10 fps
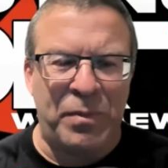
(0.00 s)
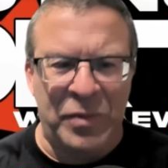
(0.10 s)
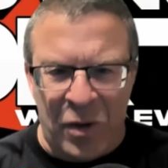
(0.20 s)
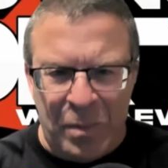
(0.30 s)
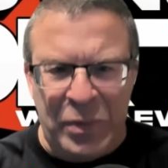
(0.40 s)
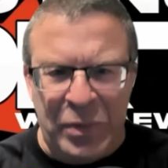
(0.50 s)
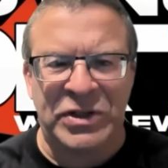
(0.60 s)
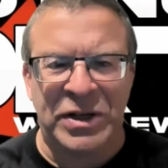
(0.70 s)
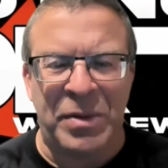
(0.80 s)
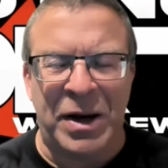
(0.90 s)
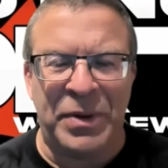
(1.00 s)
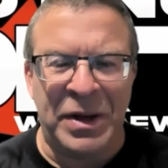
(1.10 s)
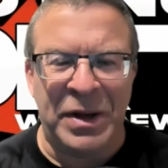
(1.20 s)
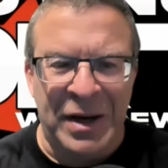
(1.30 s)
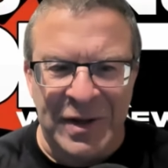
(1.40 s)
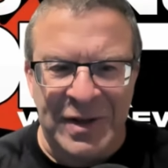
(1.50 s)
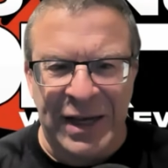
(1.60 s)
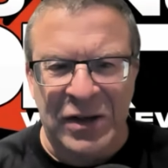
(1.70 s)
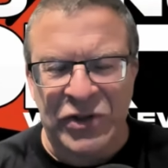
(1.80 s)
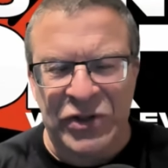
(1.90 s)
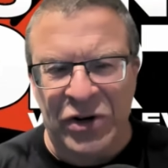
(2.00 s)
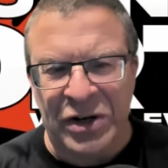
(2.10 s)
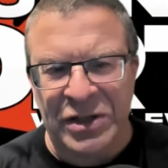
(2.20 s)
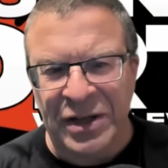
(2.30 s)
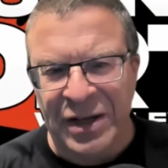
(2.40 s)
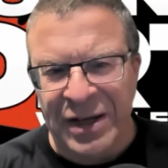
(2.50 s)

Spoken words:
boosts him up the singles chart,